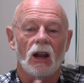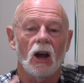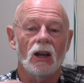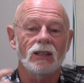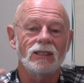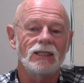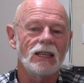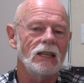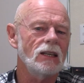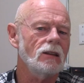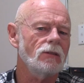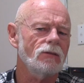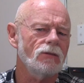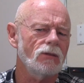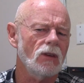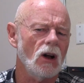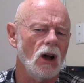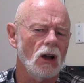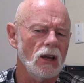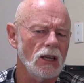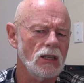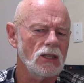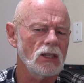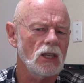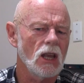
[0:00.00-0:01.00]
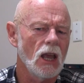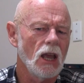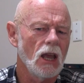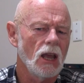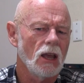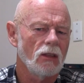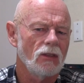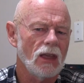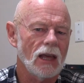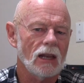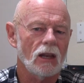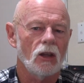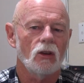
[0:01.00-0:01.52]
identifies
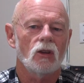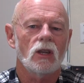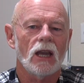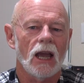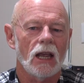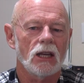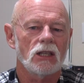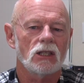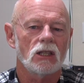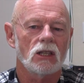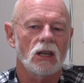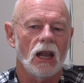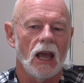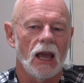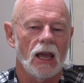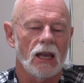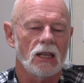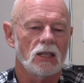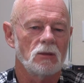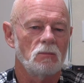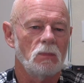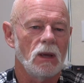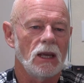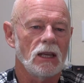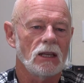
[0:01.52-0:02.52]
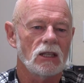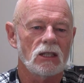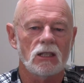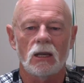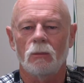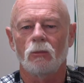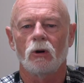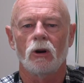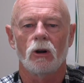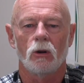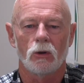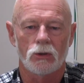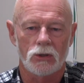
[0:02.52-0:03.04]
that location as being
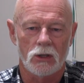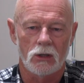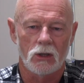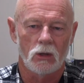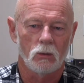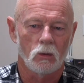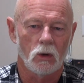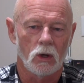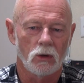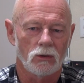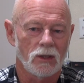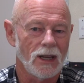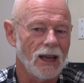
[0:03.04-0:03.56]
somewhere else in the world.